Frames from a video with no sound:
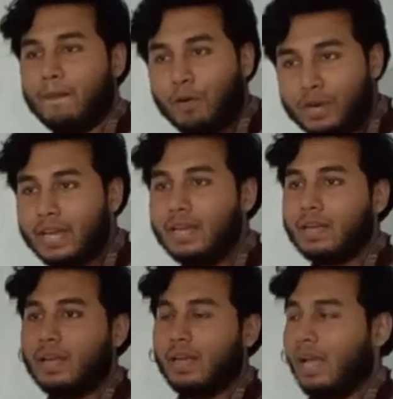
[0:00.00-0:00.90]
Okay,
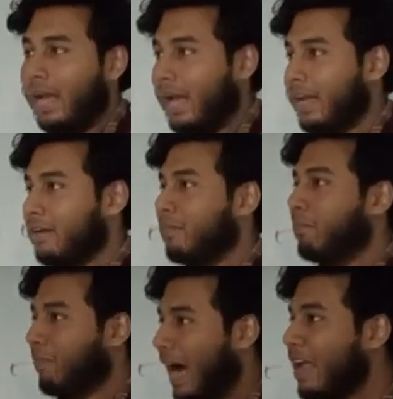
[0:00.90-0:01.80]
and
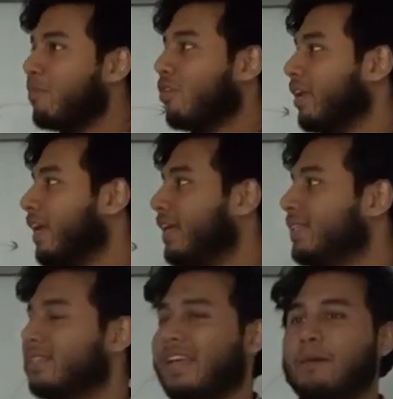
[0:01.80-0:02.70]
my body
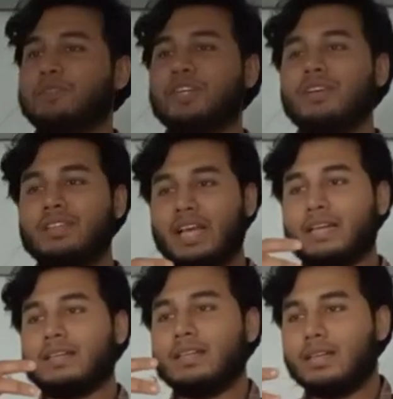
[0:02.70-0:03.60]
is capturing
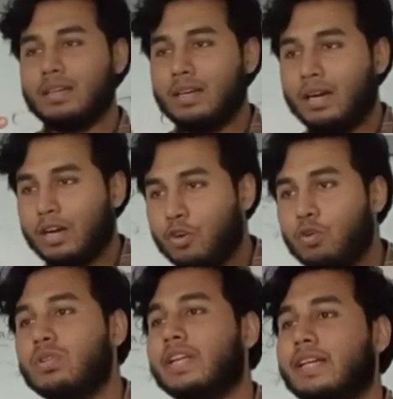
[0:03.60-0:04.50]
that
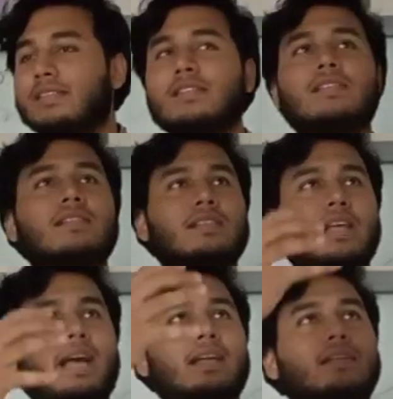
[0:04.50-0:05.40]
coolness,
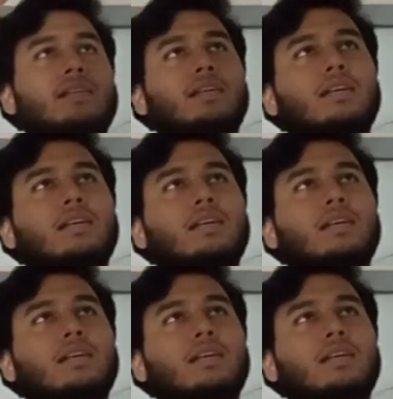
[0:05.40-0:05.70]
that